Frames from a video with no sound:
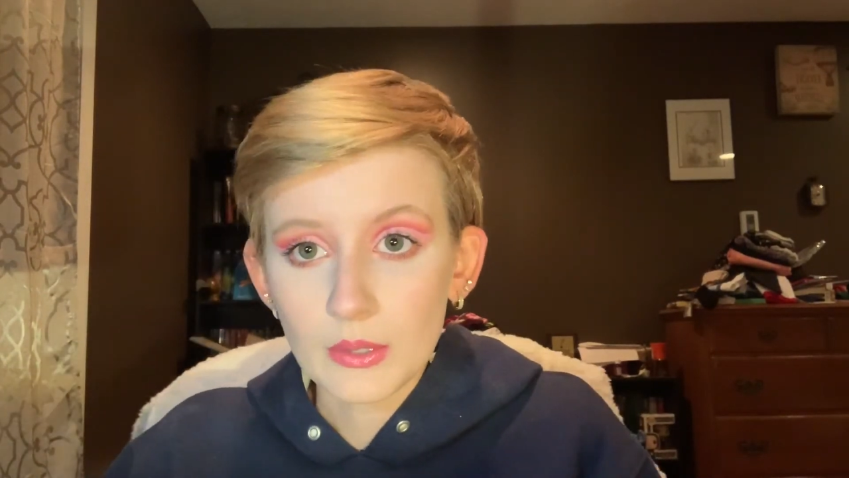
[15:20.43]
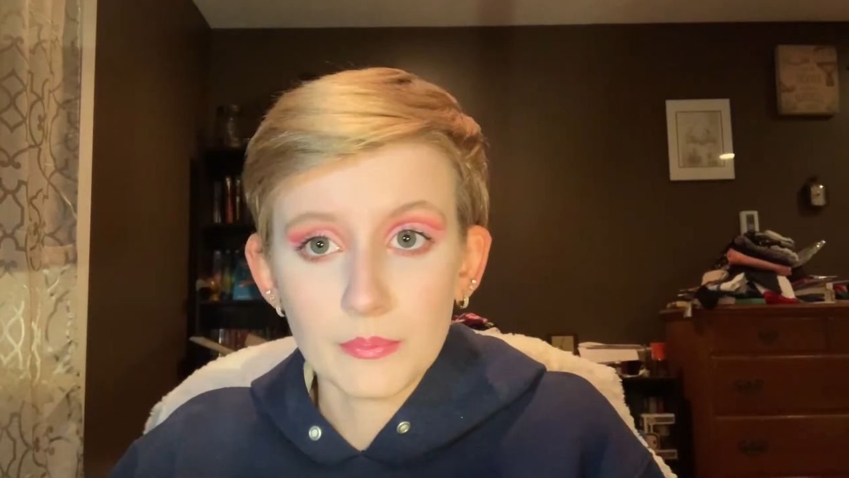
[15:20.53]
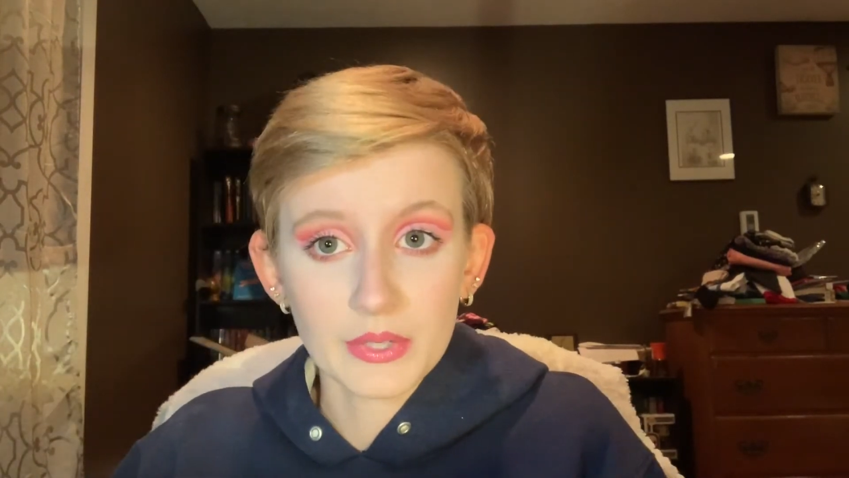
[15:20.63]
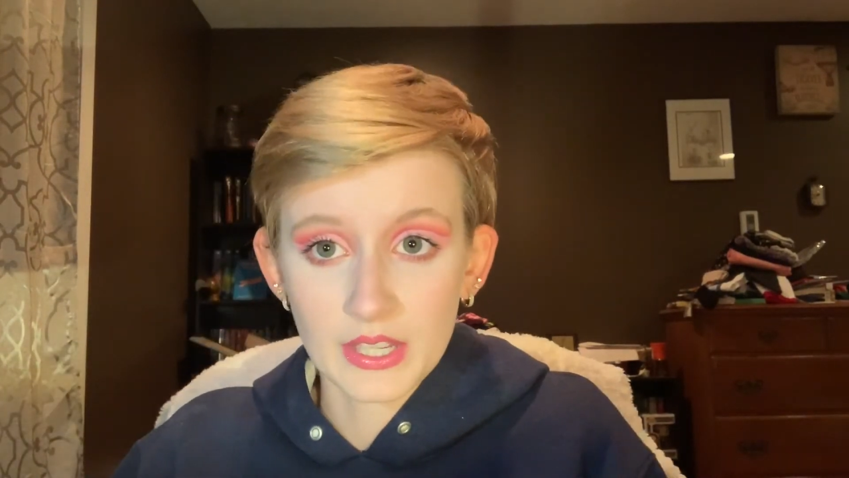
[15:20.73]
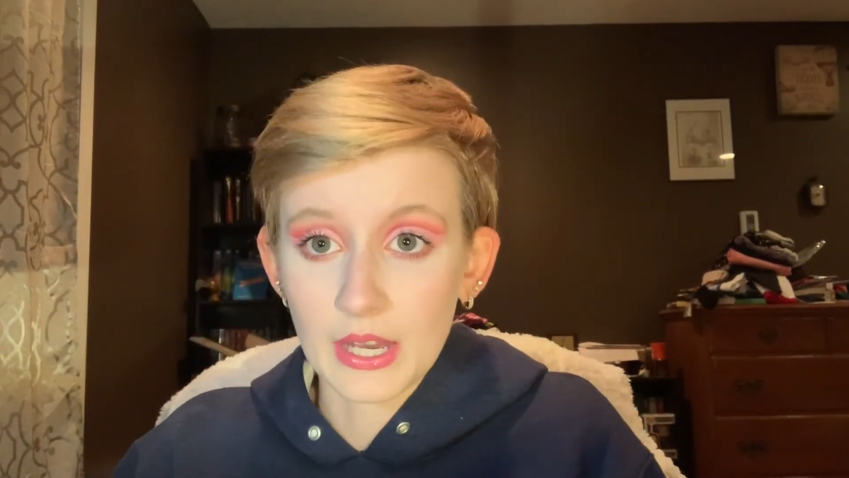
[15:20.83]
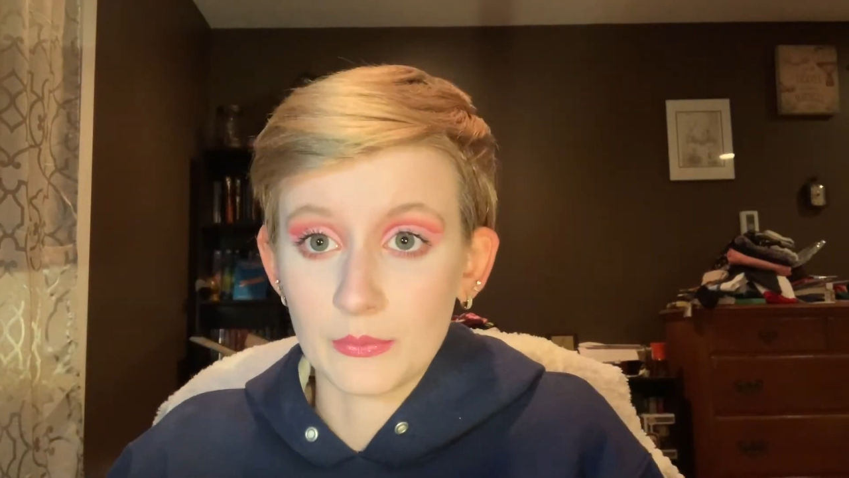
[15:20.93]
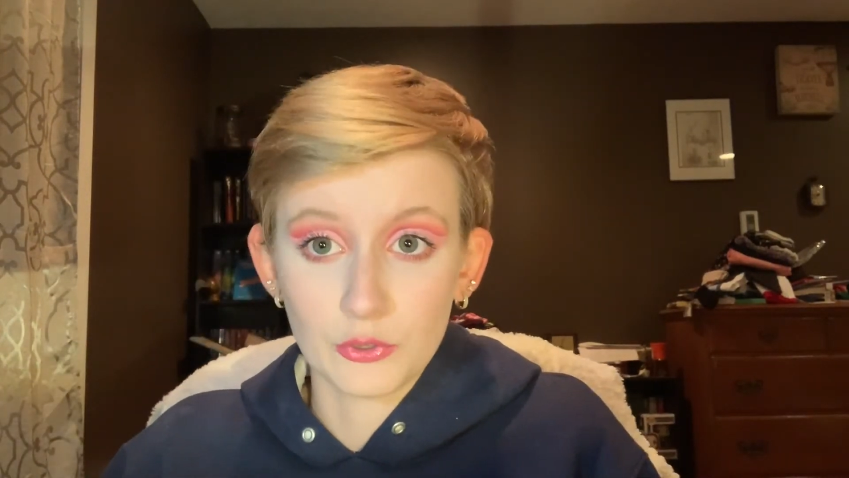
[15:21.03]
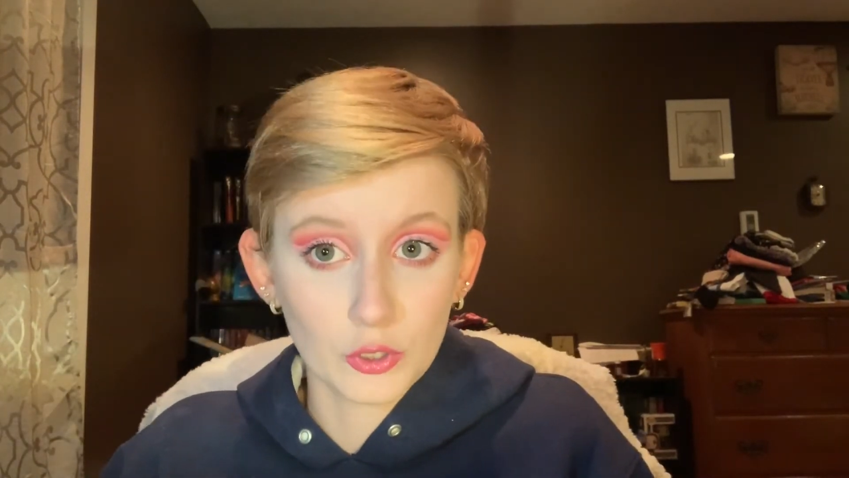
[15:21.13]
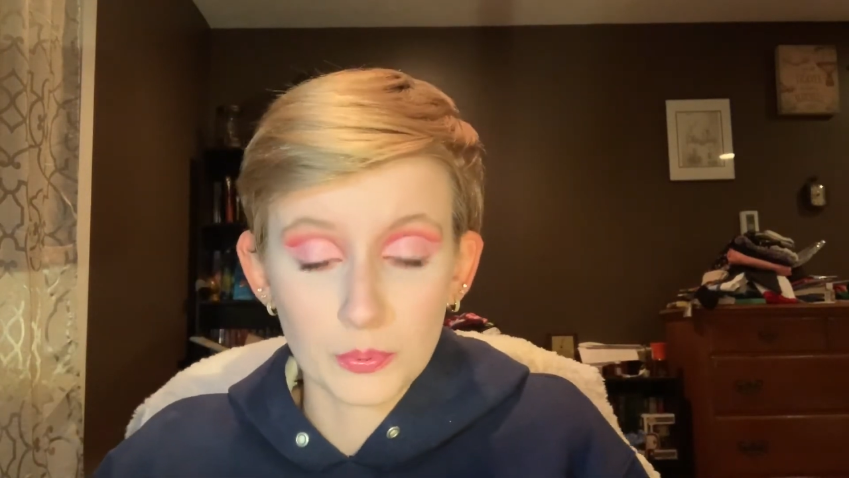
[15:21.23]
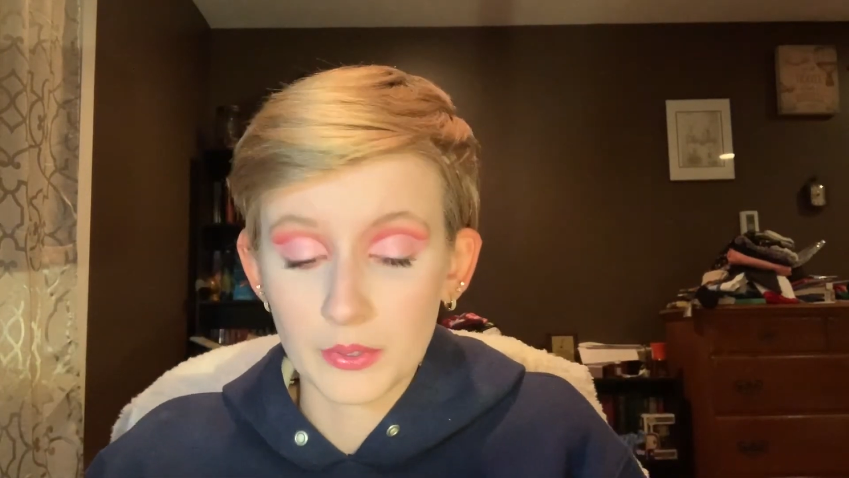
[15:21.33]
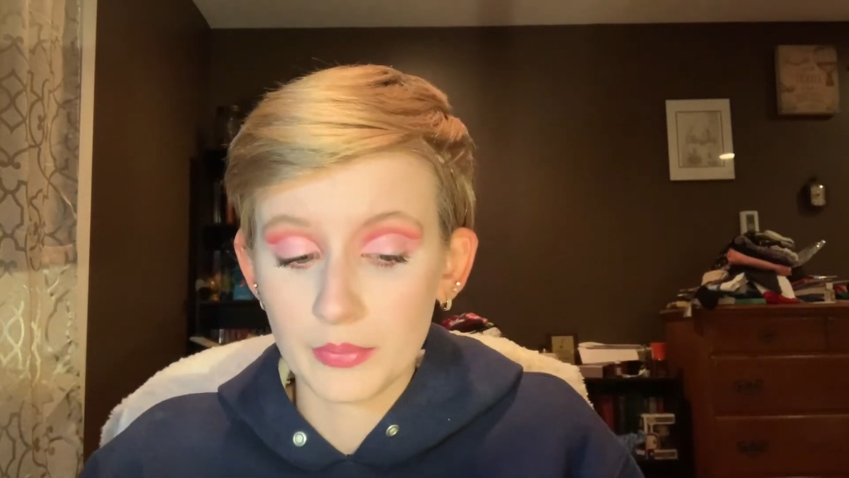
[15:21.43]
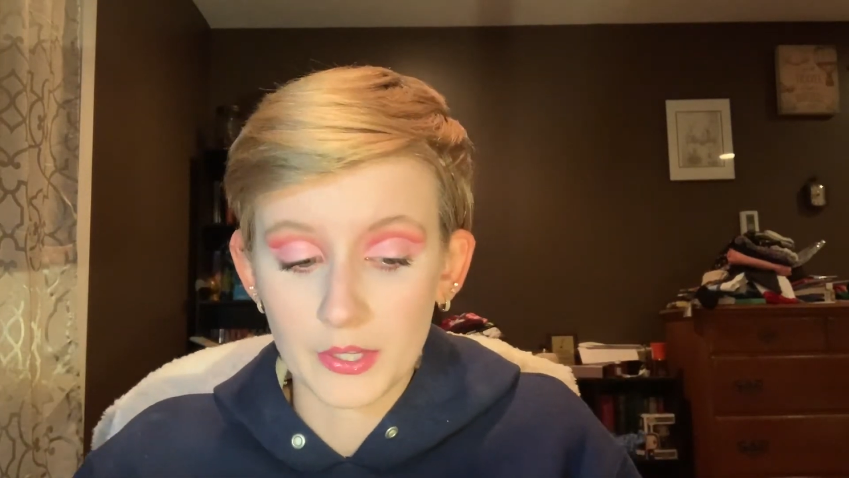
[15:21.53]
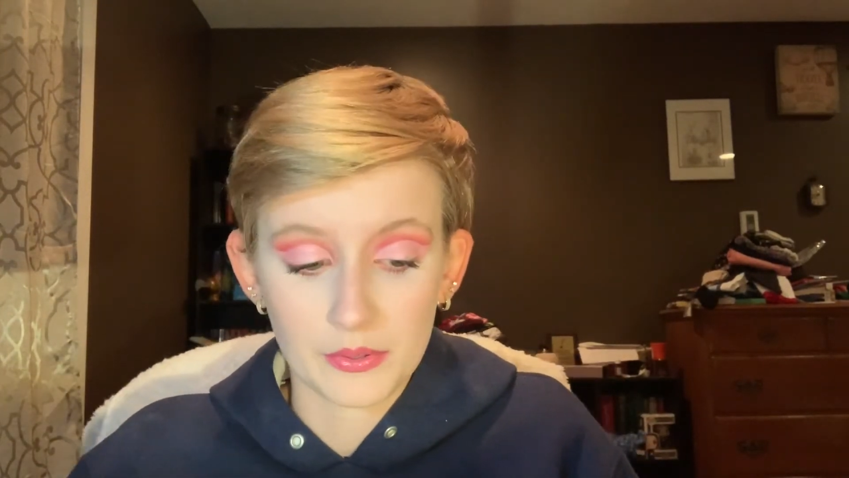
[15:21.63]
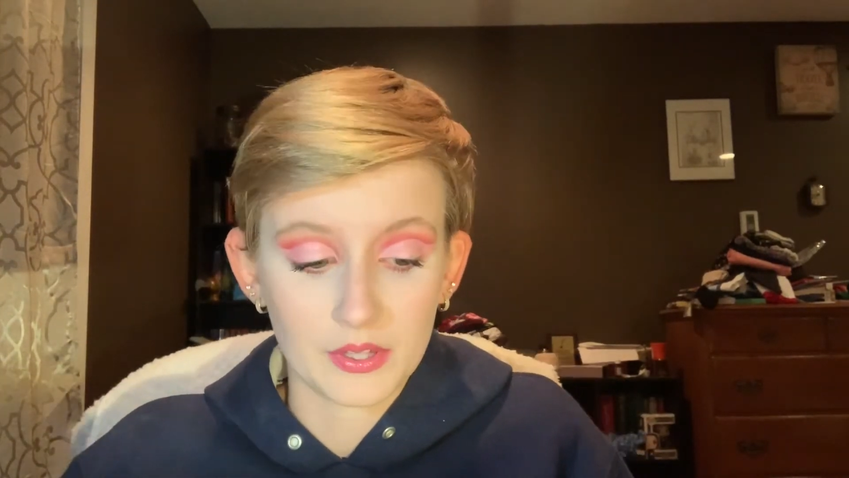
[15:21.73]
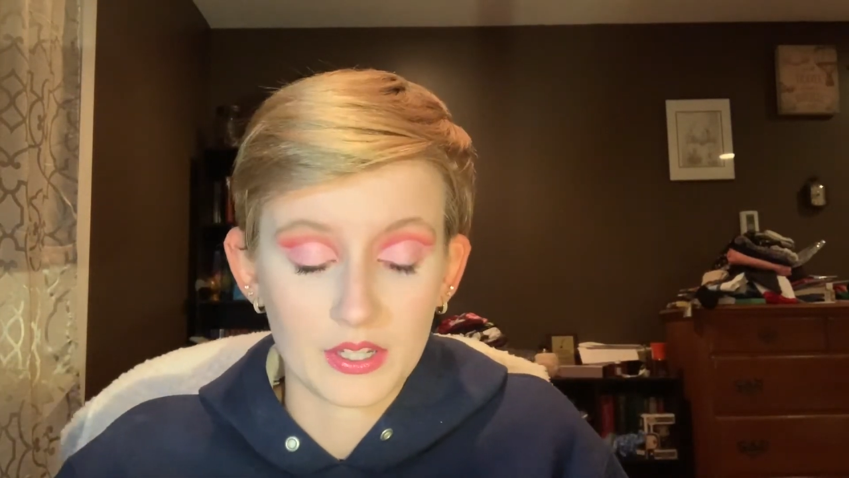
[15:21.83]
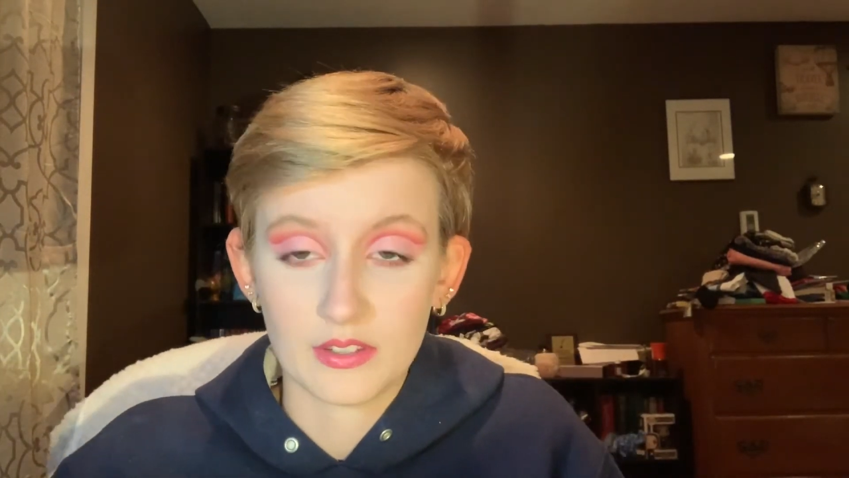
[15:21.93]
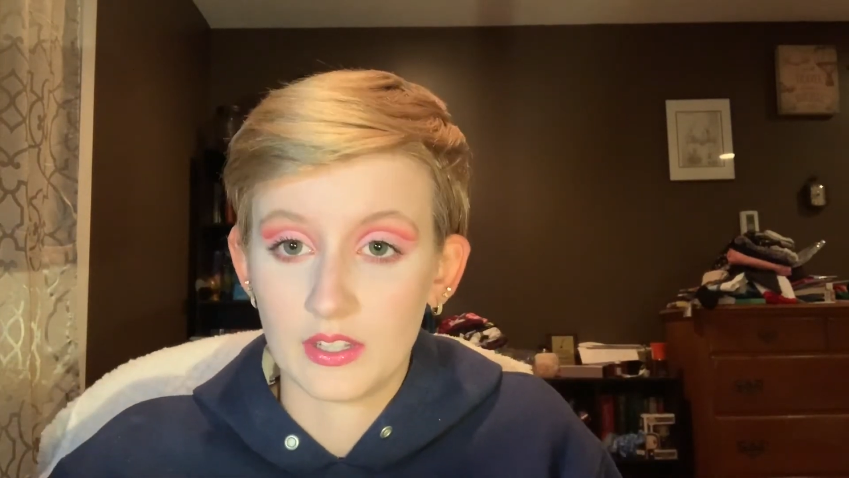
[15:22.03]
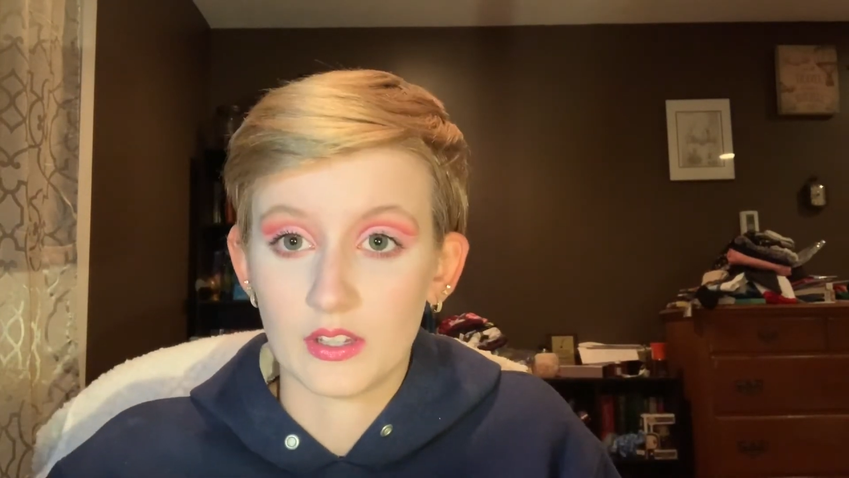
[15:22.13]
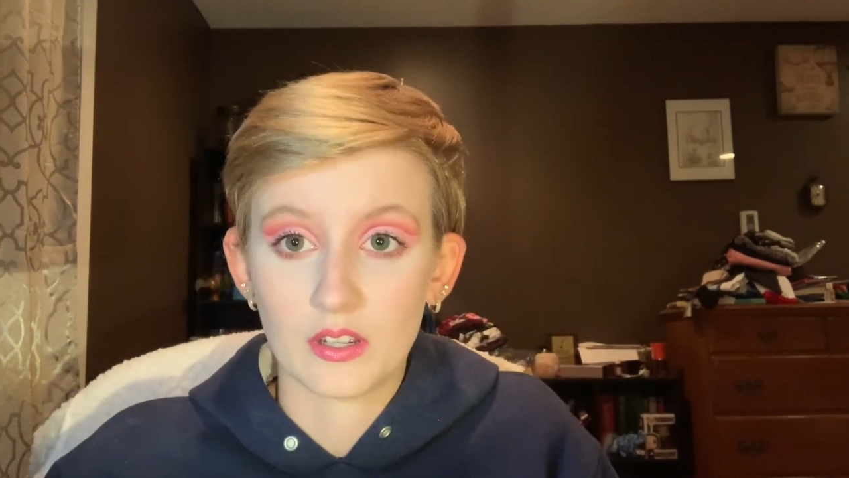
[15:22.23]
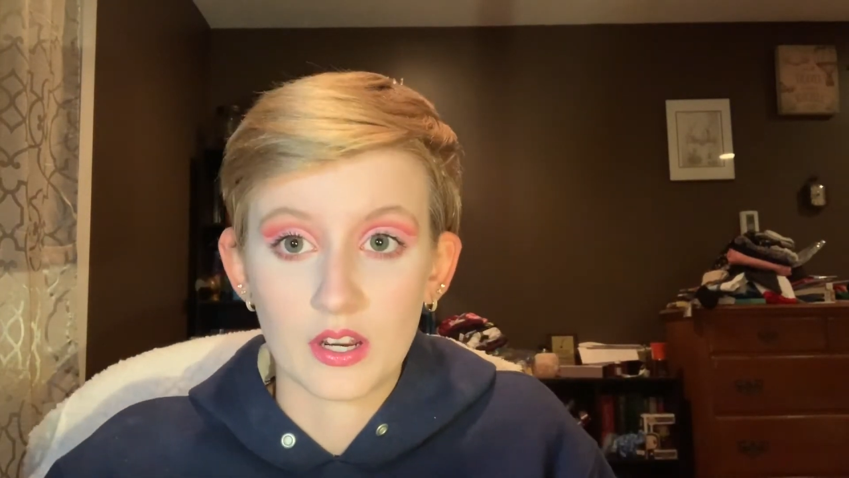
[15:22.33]
But yeah, I'm super impressed with the
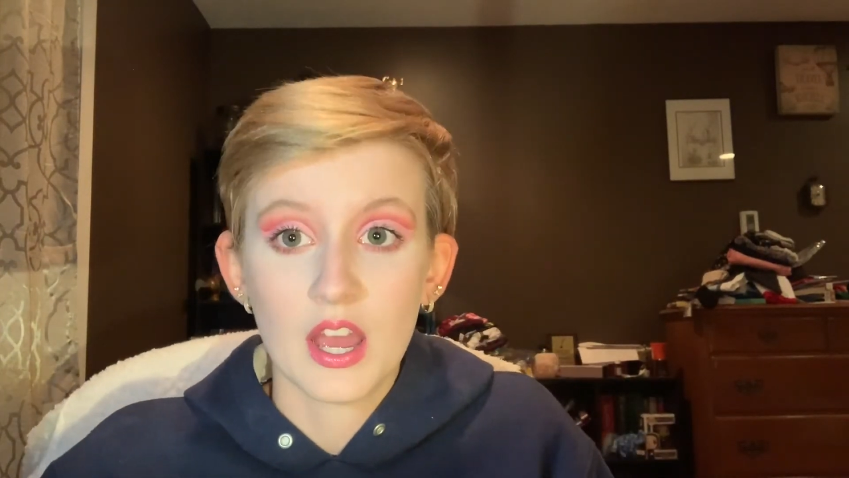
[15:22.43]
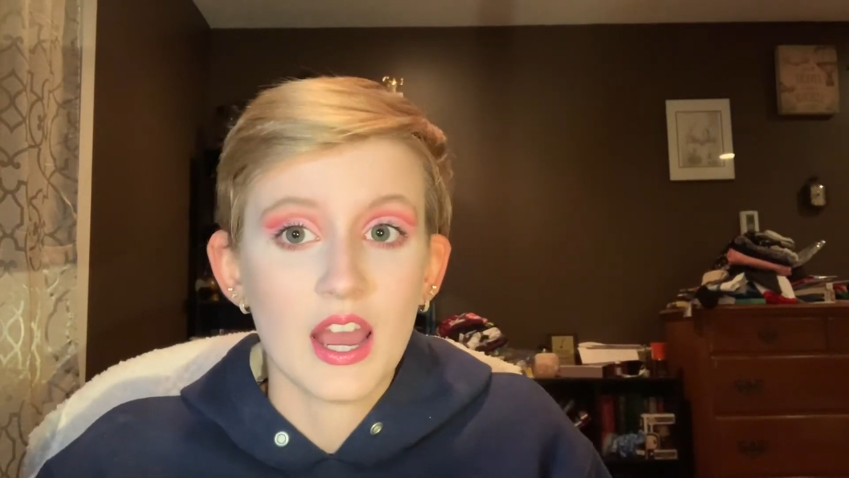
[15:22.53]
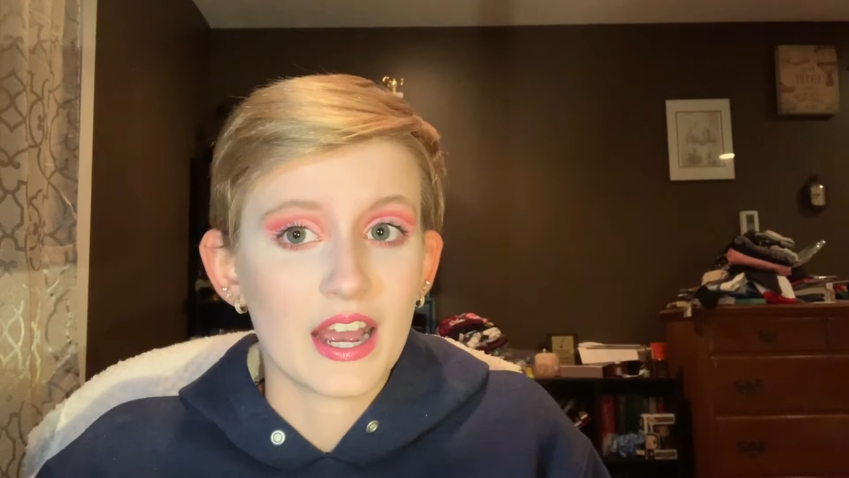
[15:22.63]
concealer.